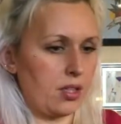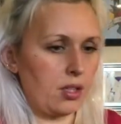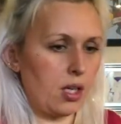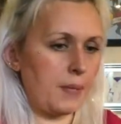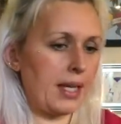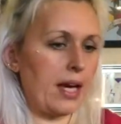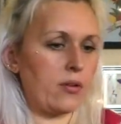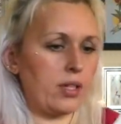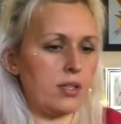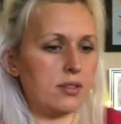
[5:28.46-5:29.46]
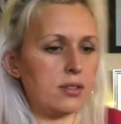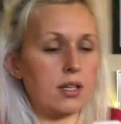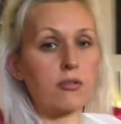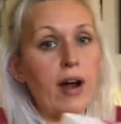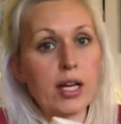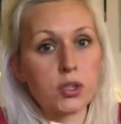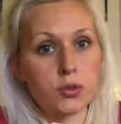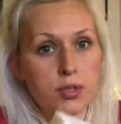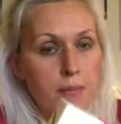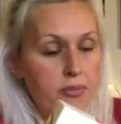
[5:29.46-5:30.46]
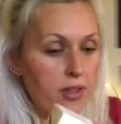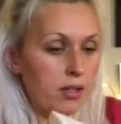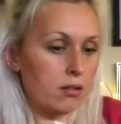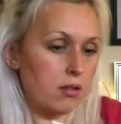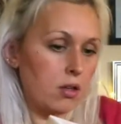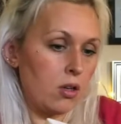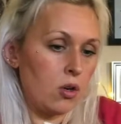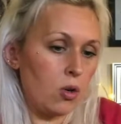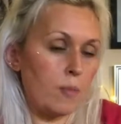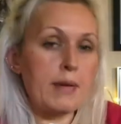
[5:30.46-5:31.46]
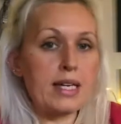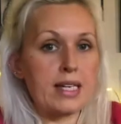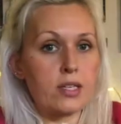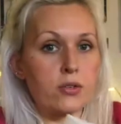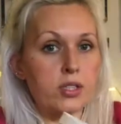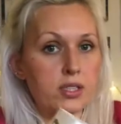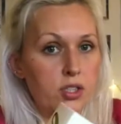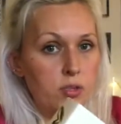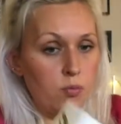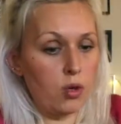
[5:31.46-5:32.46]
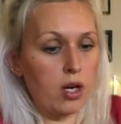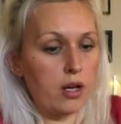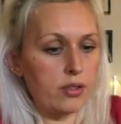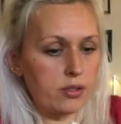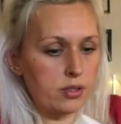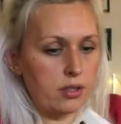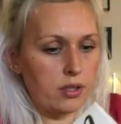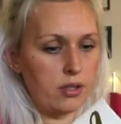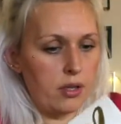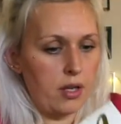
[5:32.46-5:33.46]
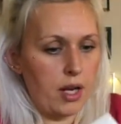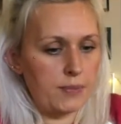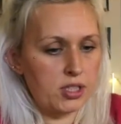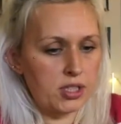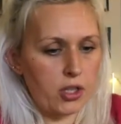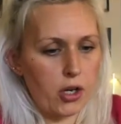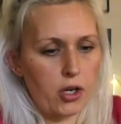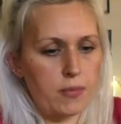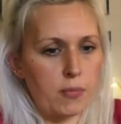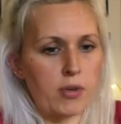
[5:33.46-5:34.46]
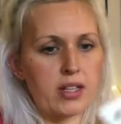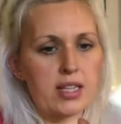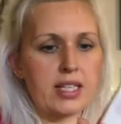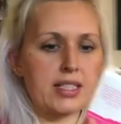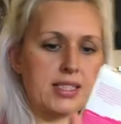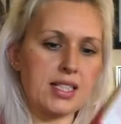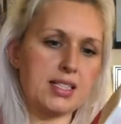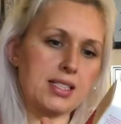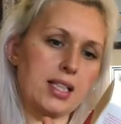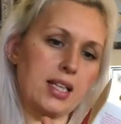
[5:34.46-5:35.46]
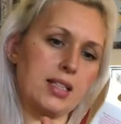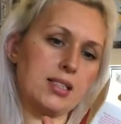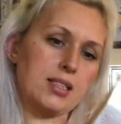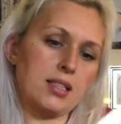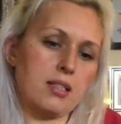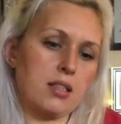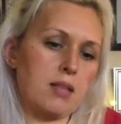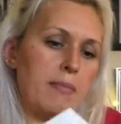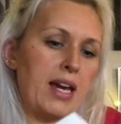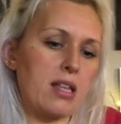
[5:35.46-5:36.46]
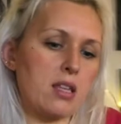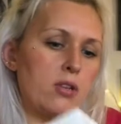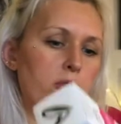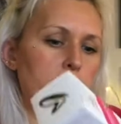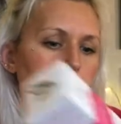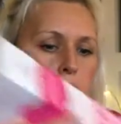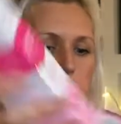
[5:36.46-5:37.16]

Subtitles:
coming out in a rash or something, or making your condition worse. I'm just going to open one of these. This is the bathing oil.